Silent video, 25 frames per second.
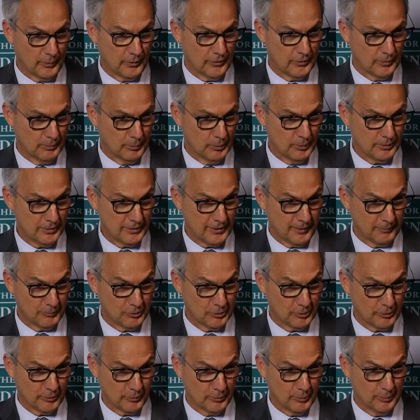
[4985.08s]
with the book. I'm
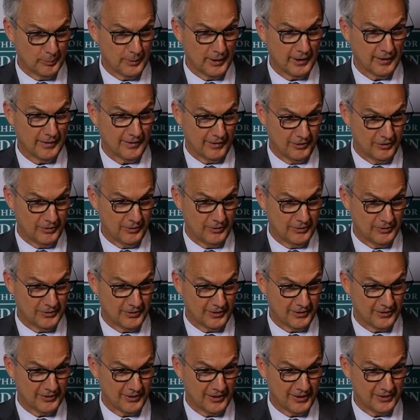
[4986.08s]
sure it will be a huge
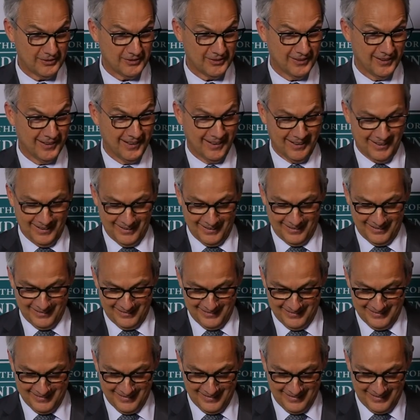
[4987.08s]
success,
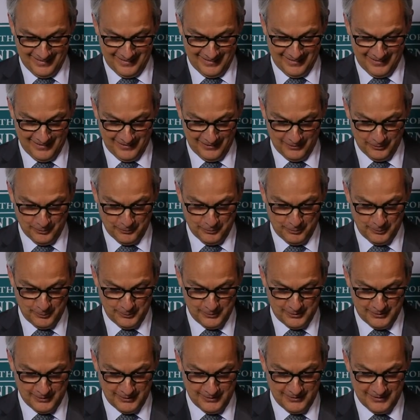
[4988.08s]
and I look
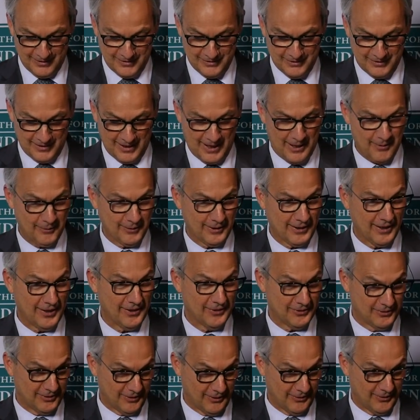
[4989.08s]
forward to seeing how it
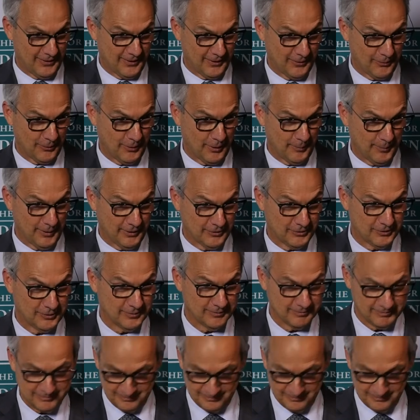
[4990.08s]
goes. So thank you very much.